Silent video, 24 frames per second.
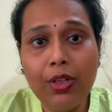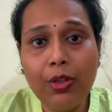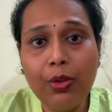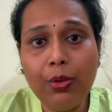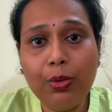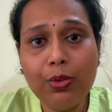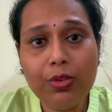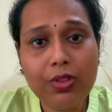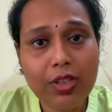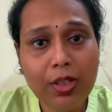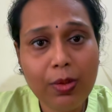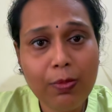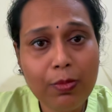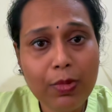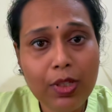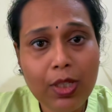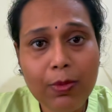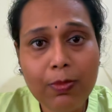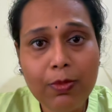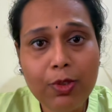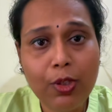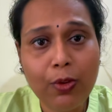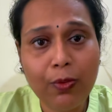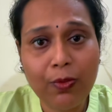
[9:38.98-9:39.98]
No
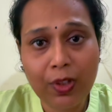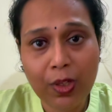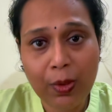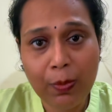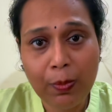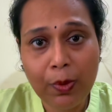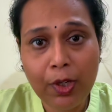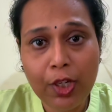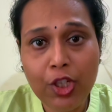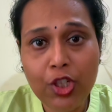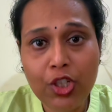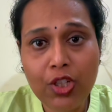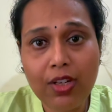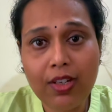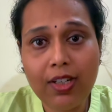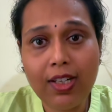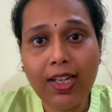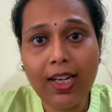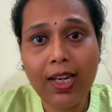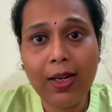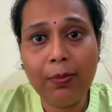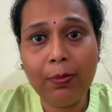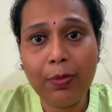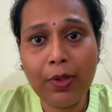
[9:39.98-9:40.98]
symptoms of depression
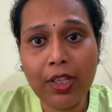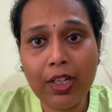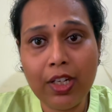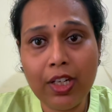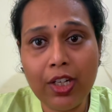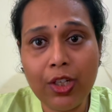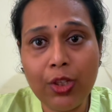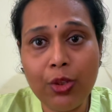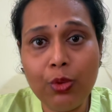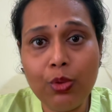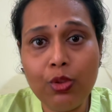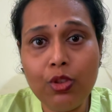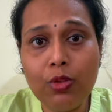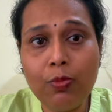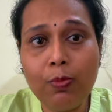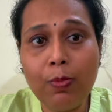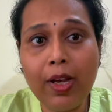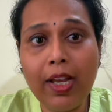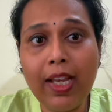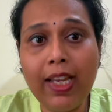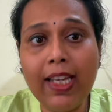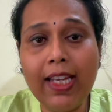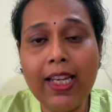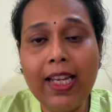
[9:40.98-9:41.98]
can be reduced
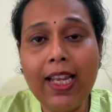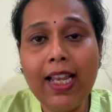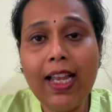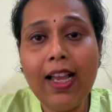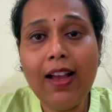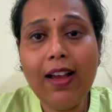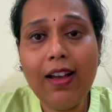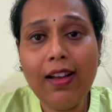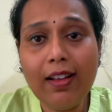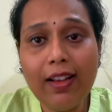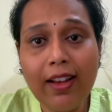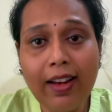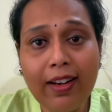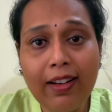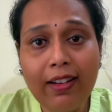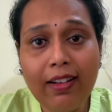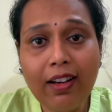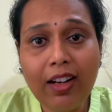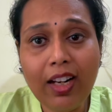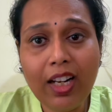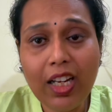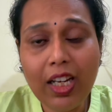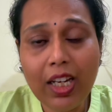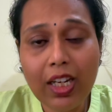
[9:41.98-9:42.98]
by
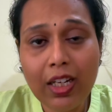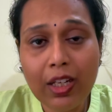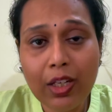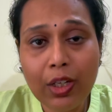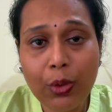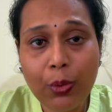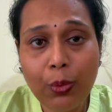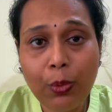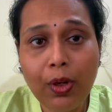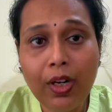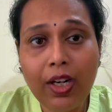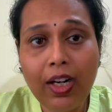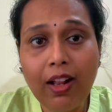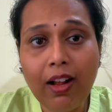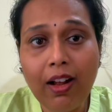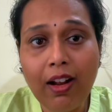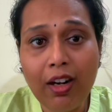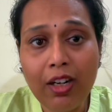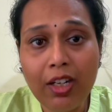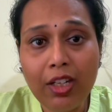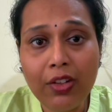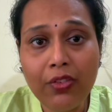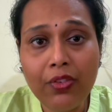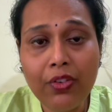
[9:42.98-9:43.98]
entering into an
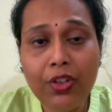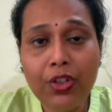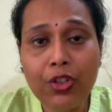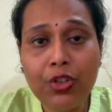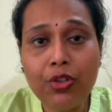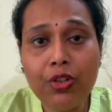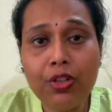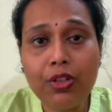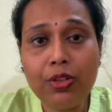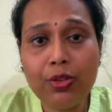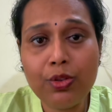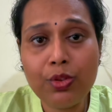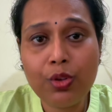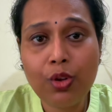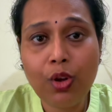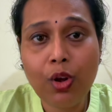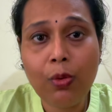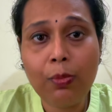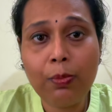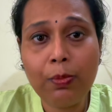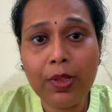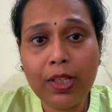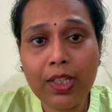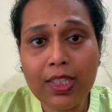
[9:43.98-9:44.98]
artificial
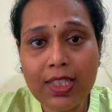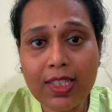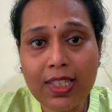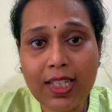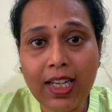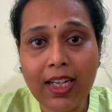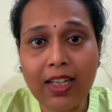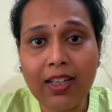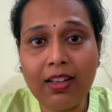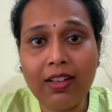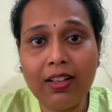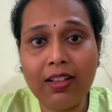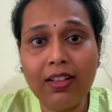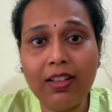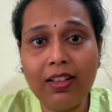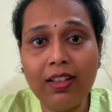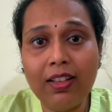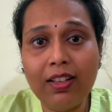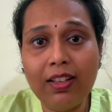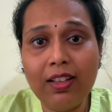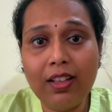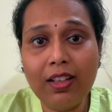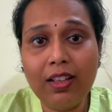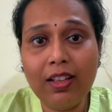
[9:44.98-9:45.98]
zombie state.
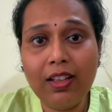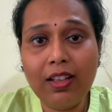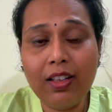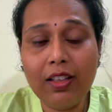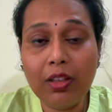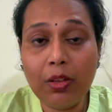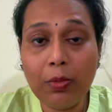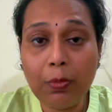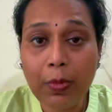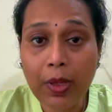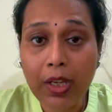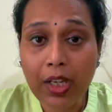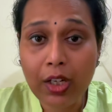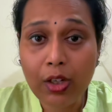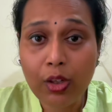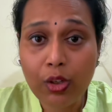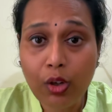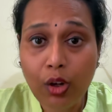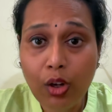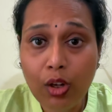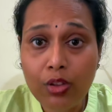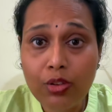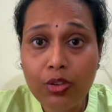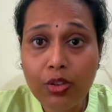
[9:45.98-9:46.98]
The main
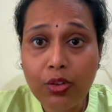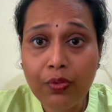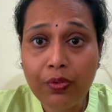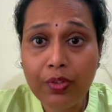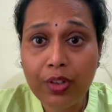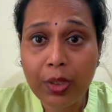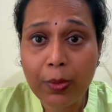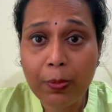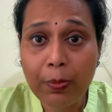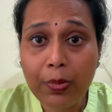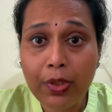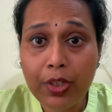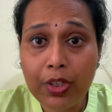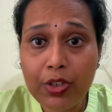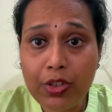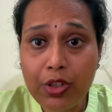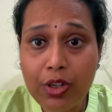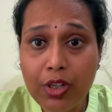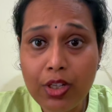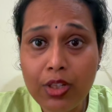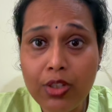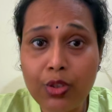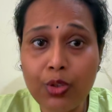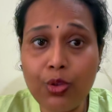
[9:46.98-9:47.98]
cause of
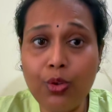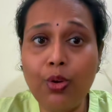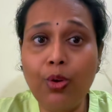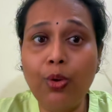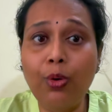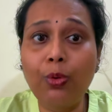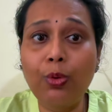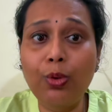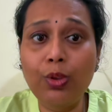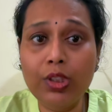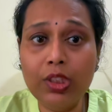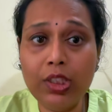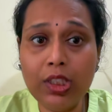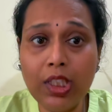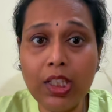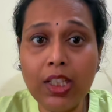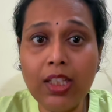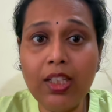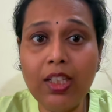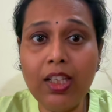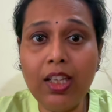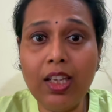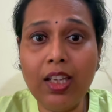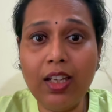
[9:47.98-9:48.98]
depression is your own
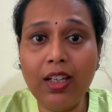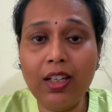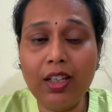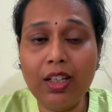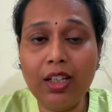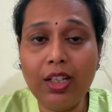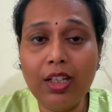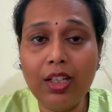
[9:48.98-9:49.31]
thinking